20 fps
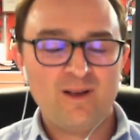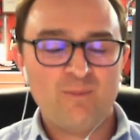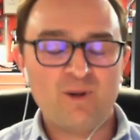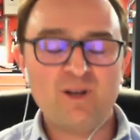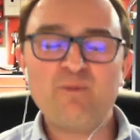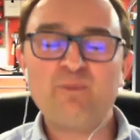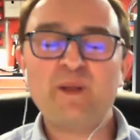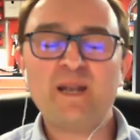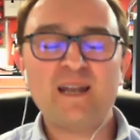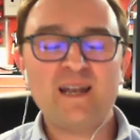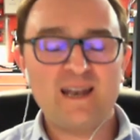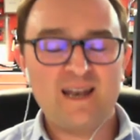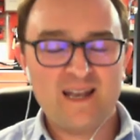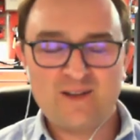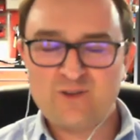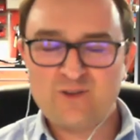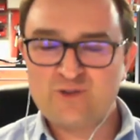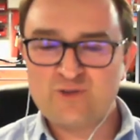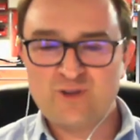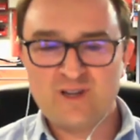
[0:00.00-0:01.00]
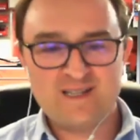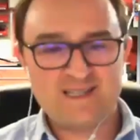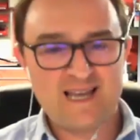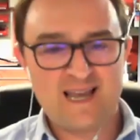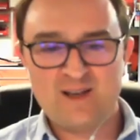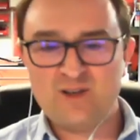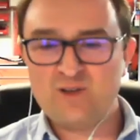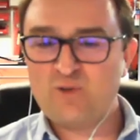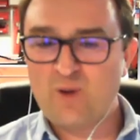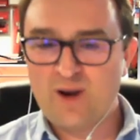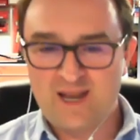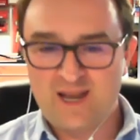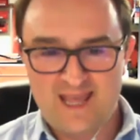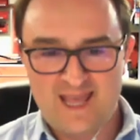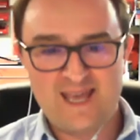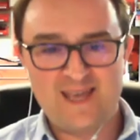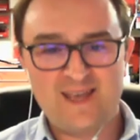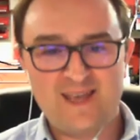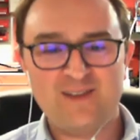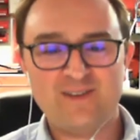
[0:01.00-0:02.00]
you've been in an industry 10, 20
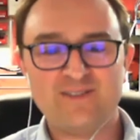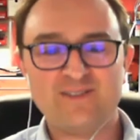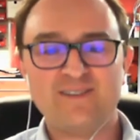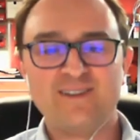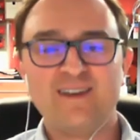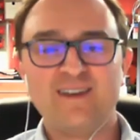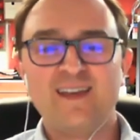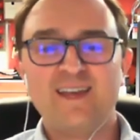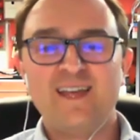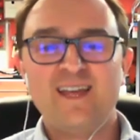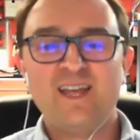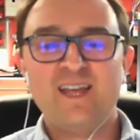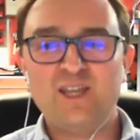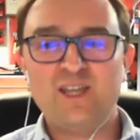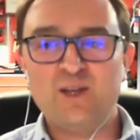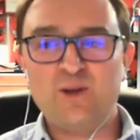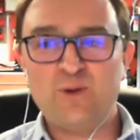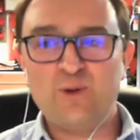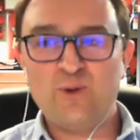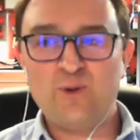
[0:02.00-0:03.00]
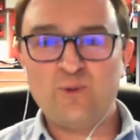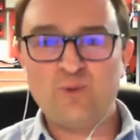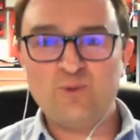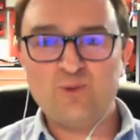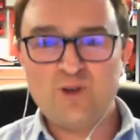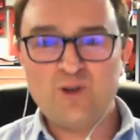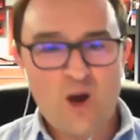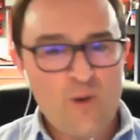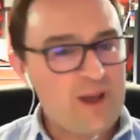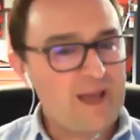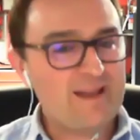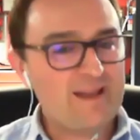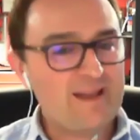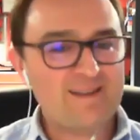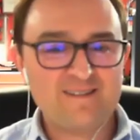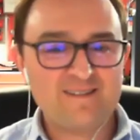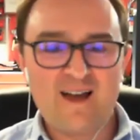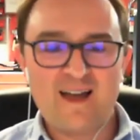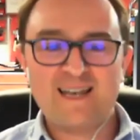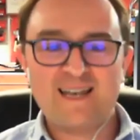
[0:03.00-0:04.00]
years, you know it
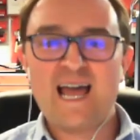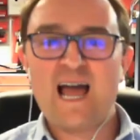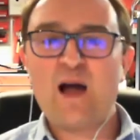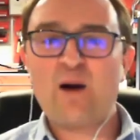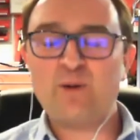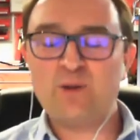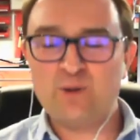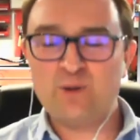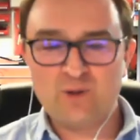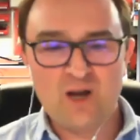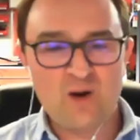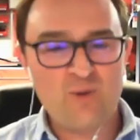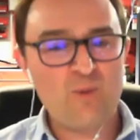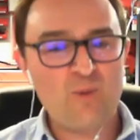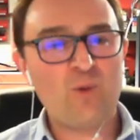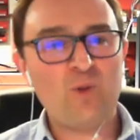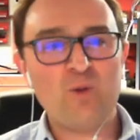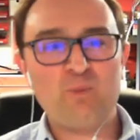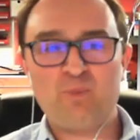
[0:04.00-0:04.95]
inside out, you know all the